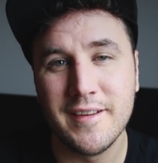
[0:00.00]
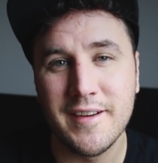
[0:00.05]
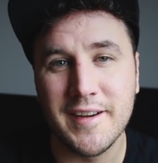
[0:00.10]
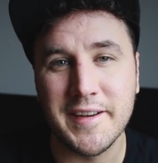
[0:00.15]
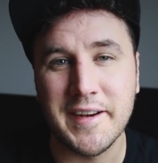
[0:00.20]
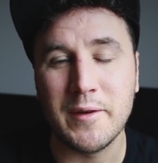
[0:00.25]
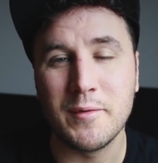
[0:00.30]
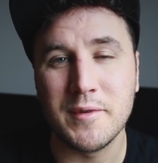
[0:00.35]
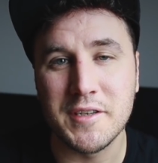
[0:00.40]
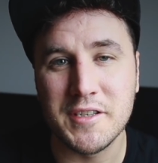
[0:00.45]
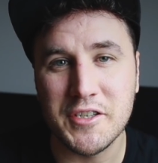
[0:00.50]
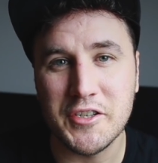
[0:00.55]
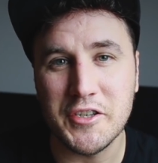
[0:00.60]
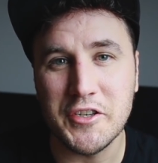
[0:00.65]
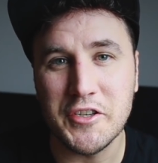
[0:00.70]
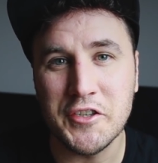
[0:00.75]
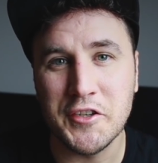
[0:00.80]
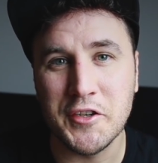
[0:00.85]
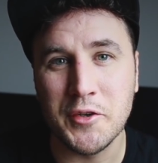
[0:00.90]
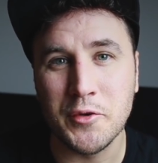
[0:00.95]
and I will see
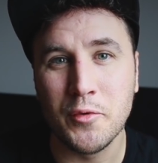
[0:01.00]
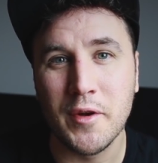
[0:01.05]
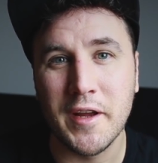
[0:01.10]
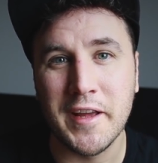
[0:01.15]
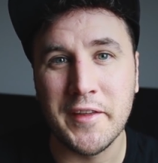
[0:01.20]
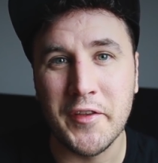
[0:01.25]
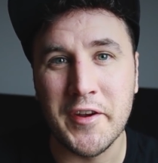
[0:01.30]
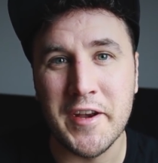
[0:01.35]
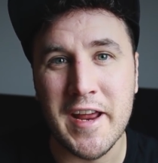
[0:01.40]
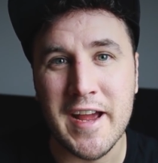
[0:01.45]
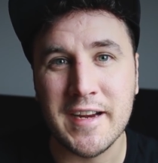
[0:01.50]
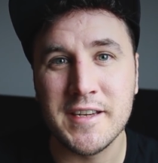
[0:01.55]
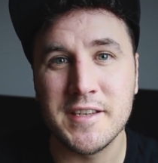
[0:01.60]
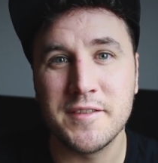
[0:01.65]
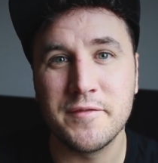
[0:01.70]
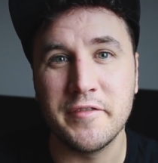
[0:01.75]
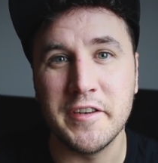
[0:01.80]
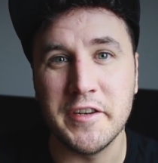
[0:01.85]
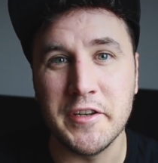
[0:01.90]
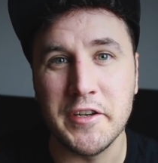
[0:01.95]
you in the
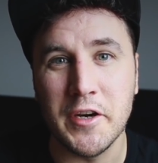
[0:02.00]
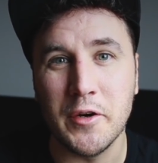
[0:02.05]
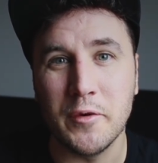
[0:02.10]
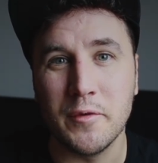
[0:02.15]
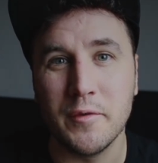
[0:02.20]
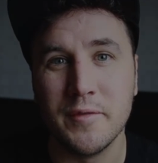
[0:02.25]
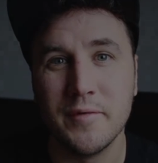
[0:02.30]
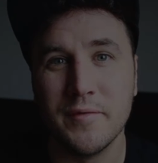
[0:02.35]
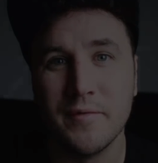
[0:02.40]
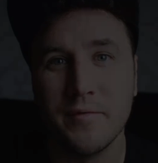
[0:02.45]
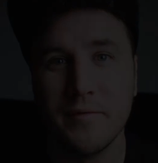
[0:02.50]
next video.